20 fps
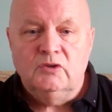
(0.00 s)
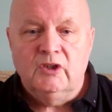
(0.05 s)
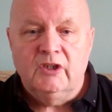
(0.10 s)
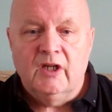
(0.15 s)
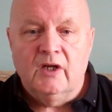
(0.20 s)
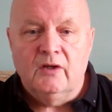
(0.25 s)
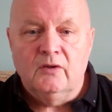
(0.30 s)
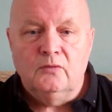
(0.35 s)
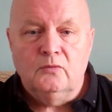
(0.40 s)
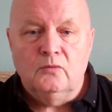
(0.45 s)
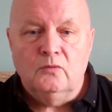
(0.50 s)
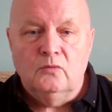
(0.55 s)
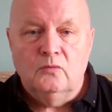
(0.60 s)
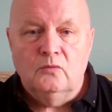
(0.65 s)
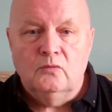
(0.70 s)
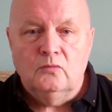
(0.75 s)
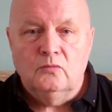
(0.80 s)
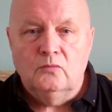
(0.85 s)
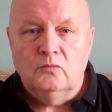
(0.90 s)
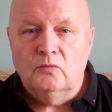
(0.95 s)
you know,
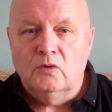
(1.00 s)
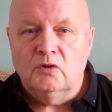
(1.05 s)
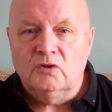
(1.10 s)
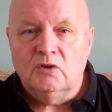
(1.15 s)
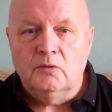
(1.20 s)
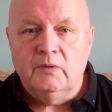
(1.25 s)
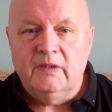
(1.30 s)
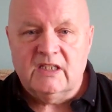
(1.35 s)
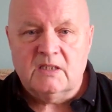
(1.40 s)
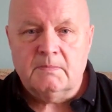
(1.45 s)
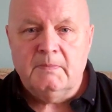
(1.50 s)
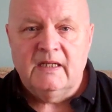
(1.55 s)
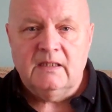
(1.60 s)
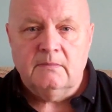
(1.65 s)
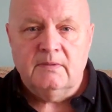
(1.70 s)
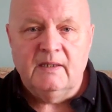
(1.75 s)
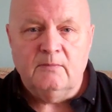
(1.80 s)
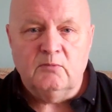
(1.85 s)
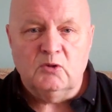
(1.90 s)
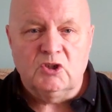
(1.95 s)
what do we expect
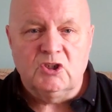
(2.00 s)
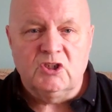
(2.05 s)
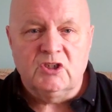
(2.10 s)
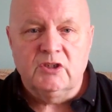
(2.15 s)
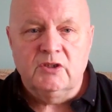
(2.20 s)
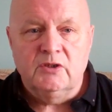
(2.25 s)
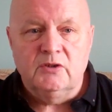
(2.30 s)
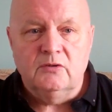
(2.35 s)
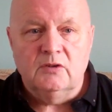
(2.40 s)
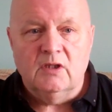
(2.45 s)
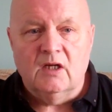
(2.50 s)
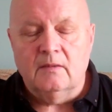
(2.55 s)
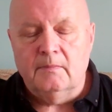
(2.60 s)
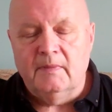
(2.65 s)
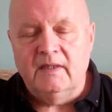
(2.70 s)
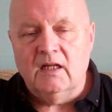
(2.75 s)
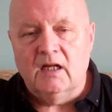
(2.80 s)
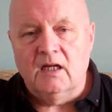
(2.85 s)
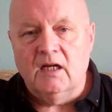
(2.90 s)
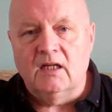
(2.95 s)
people to do? I
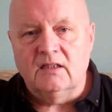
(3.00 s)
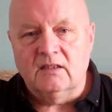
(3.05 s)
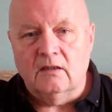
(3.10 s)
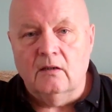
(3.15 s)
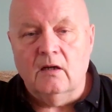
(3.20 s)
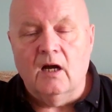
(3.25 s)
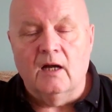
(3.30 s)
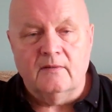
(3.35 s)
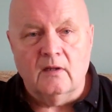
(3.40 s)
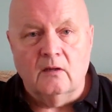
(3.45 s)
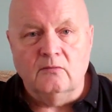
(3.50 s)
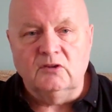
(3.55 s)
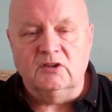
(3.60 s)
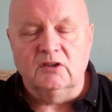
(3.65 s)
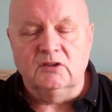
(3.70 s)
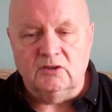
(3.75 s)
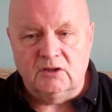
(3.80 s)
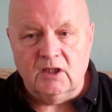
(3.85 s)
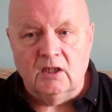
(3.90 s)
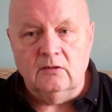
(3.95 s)
mean, I don't
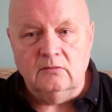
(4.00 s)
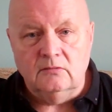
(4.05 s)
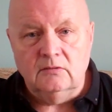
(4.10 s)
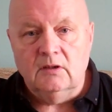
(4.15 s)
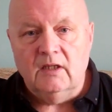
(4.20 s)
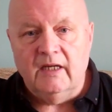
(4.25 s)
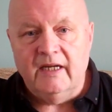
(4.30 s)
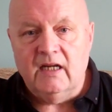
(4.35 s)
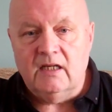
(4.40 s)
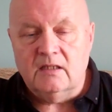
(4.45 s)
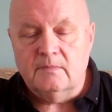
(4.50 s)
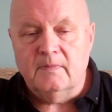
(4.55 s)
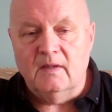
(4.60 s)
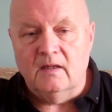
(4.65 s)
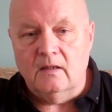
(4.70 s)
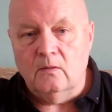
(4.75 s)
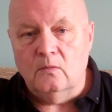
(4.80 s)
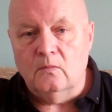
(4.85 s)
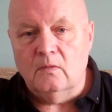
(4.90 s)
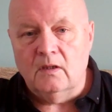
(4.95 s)
condone it,
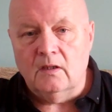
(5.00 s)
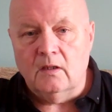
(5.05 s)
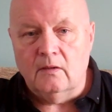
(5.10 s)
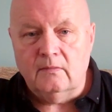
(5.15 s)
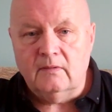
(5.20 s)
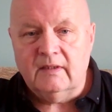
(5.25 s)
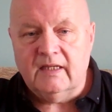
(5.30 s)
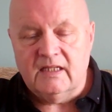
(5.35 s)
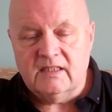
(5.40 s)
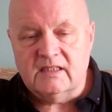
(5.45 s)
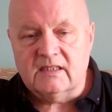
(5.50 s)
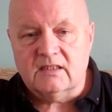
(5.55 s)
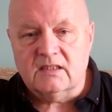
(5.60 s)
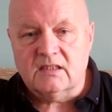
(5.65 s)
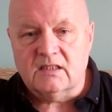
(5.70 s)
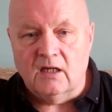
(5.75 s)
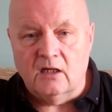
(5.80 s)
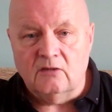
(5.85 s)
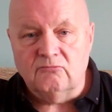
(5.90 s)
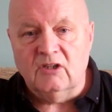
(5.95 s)
but you know, kids
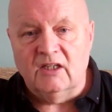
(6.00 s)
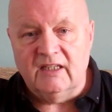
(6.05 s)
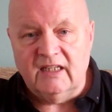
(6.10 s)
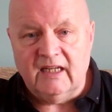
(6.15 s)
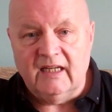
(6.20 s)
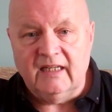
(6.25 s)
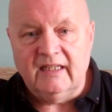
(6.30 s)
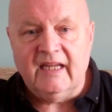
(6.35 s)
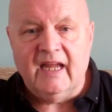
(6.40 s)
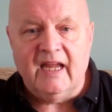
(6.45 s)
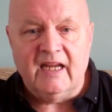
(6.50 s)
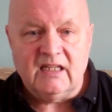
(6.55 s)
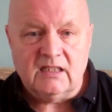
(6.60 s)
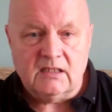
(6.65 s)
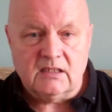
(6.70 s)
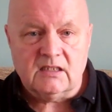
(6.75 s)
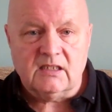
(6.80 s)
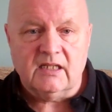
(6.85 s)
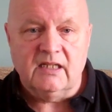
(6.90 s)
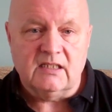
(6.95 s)
start running in
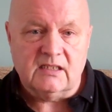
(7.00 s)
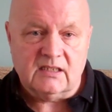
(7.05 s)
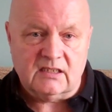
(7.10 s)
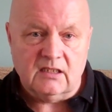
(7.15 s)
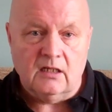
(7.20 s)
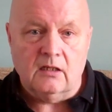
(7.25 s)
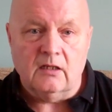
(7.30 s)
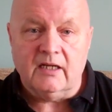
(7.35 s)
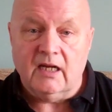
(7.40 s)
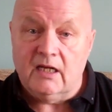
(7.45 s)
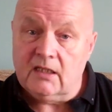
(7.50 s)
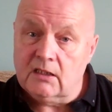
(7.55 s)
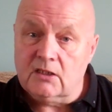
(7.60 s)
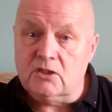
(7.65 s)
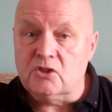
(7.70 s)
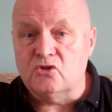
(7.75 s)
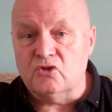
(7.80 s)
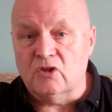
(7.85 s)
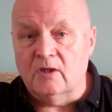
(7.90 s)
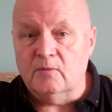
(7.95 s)
gangs, kids start getting
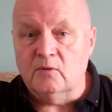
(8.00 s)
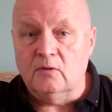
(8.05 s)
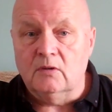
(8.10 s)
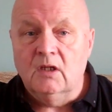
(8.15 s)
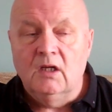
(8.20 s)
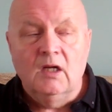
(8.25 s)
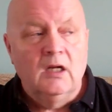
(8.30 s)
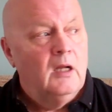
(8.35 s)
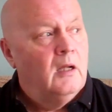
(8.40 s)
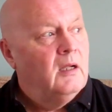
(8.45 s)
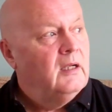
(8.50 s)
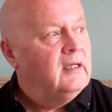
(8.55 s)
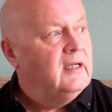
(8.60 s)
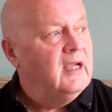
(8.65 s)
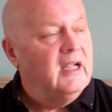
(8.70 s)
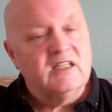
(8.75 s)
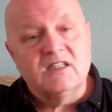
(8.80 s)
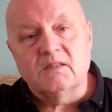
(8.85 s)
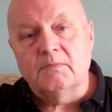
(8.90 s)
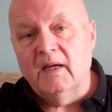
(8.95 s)
into trouble,
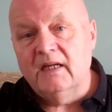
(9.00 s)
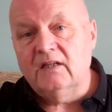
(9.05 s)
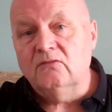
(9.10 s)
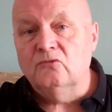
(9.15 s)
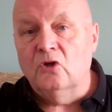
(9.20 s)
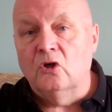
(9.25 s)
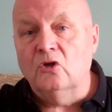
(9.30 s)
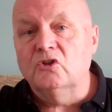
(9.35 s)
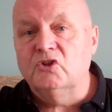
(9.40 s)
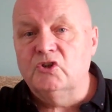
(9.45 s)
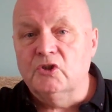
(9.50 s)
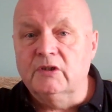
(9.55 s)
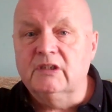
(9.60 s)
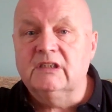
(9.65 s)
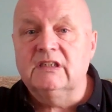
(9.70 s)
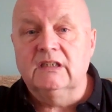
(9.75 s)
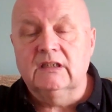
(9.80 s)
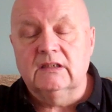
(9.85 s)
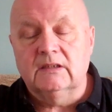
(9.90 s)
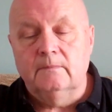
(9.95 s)
kids make wrong
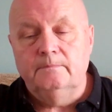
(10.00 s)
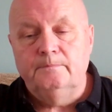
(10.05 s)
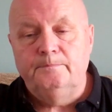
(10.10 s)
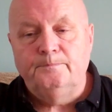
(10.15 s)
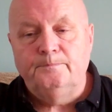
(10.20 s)
choices.